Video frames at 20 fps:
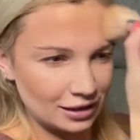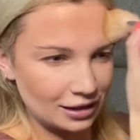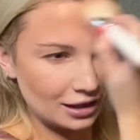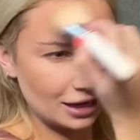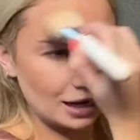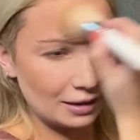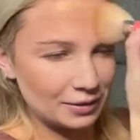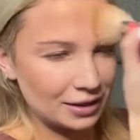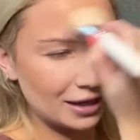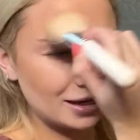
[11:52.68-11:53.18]

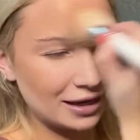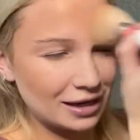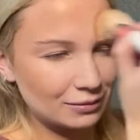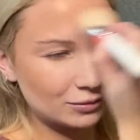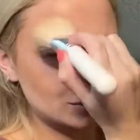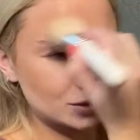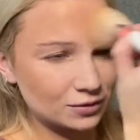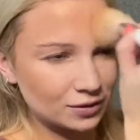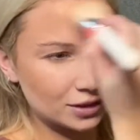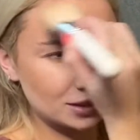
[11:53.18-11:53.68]
I mean, I am
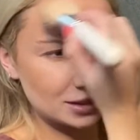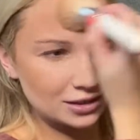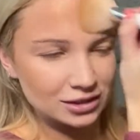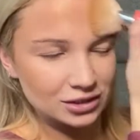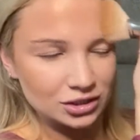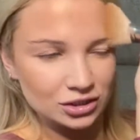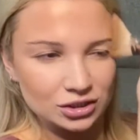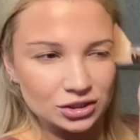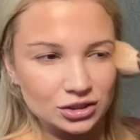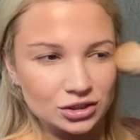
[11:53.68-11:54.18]
just going to the
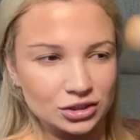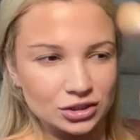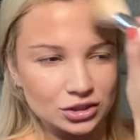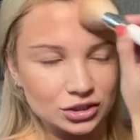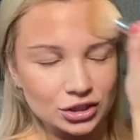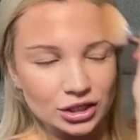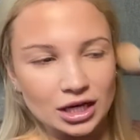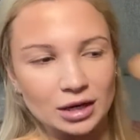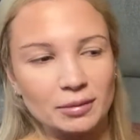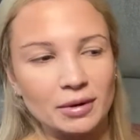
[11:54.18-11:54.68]

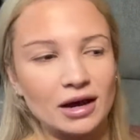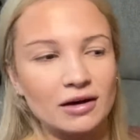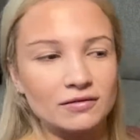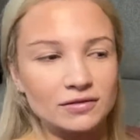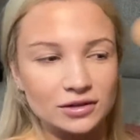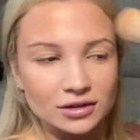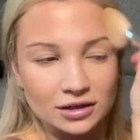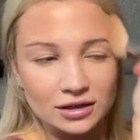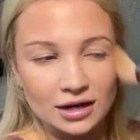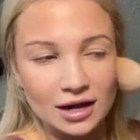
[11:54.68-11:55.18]
gym
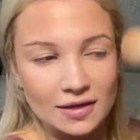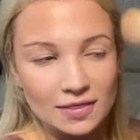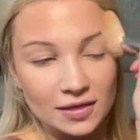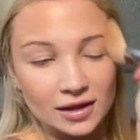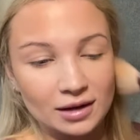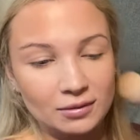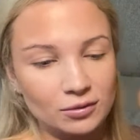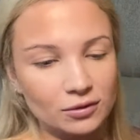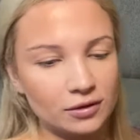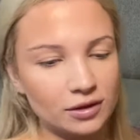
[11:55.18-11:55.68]
after, and then
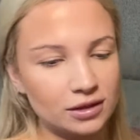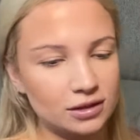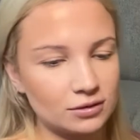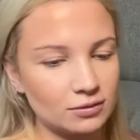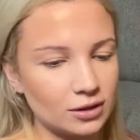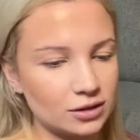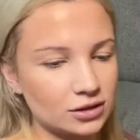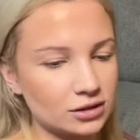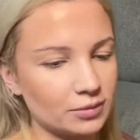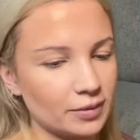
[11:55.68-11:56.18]
I'm going to
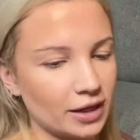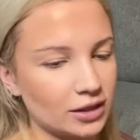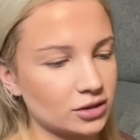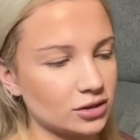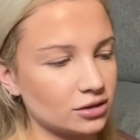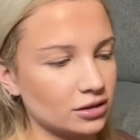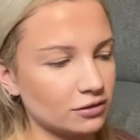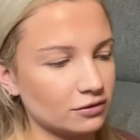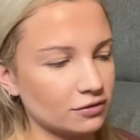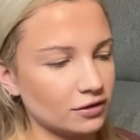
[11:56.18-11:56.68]
watch The Bachelor
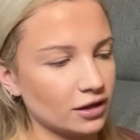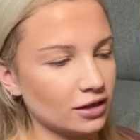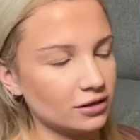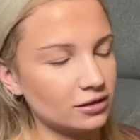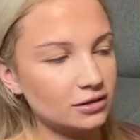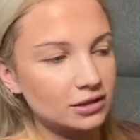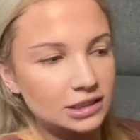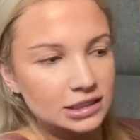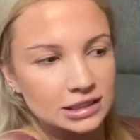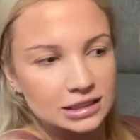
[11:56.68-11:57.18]
at a
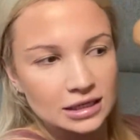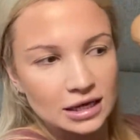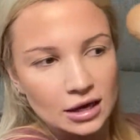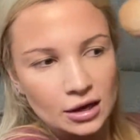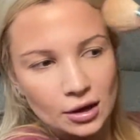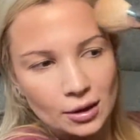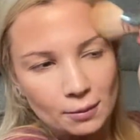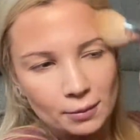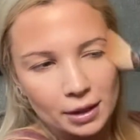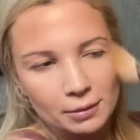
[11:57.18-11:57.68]
friend's,
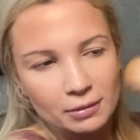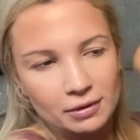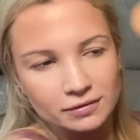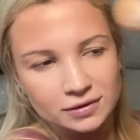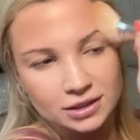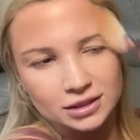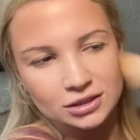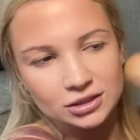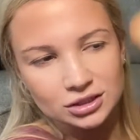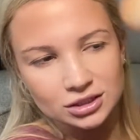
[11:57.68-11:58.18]
but I'm obviously
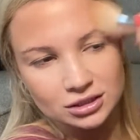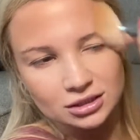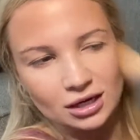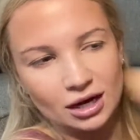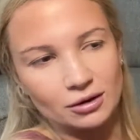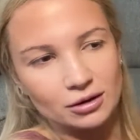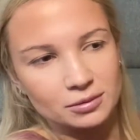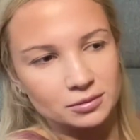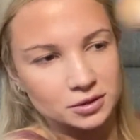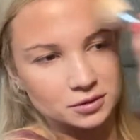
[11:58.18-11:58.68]
gonna
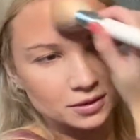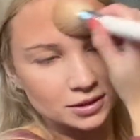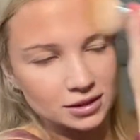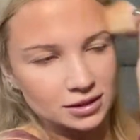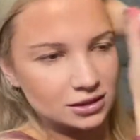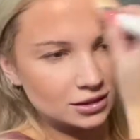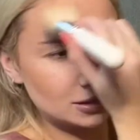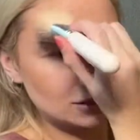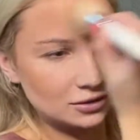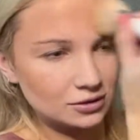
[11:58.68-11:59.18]
shower between the
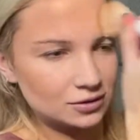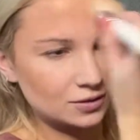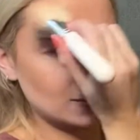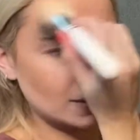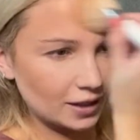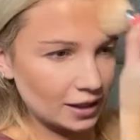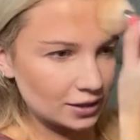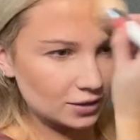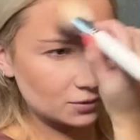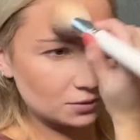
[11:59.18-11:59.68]
two, so I
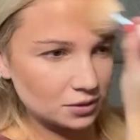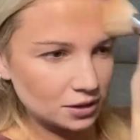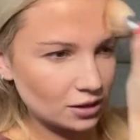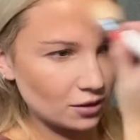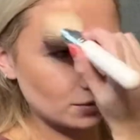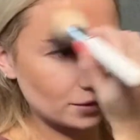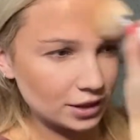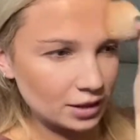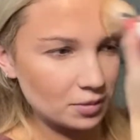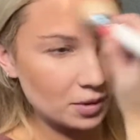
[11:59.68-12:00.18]
guess really
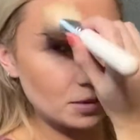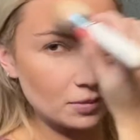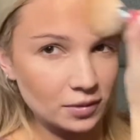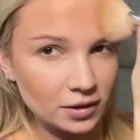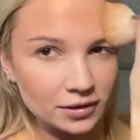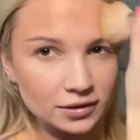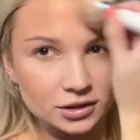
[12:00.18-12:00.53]
only the people at the